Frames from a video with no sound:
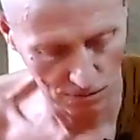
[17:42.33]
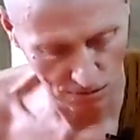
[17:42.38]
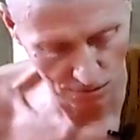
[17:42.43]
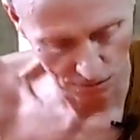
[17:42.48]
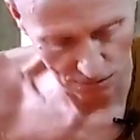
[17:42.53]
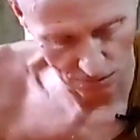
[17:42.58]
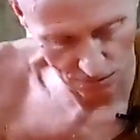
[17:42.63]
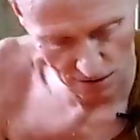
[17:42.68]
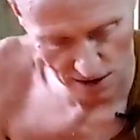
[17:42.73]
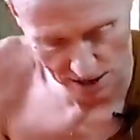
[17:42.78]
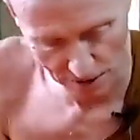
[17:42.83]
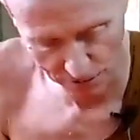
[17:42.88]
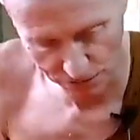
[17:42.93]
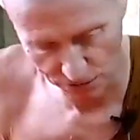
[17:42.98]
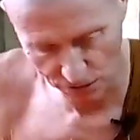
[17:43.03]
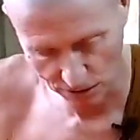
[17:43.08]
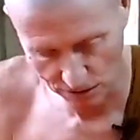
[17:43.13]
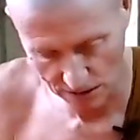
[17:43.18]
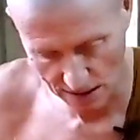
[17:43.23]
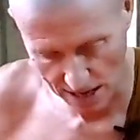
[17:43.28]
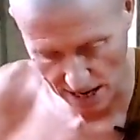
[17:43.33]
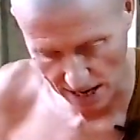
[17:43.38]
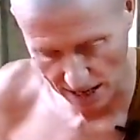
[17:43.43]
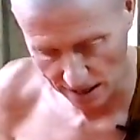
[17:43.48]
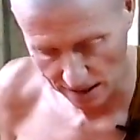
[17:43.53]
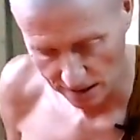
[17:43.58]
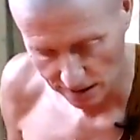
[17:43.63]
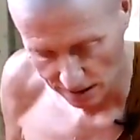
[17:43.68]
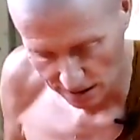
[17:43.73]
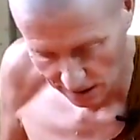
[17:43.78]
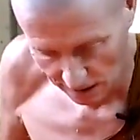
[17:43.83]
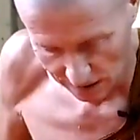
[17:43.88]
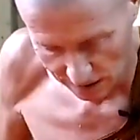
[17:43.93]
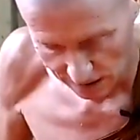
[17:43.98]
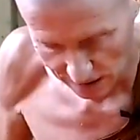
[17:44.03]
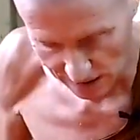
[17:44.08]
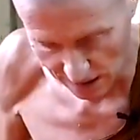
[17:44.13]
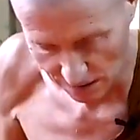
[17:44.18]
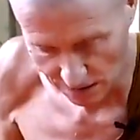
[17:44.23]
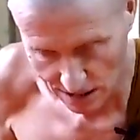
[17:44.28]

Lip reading: Now this is a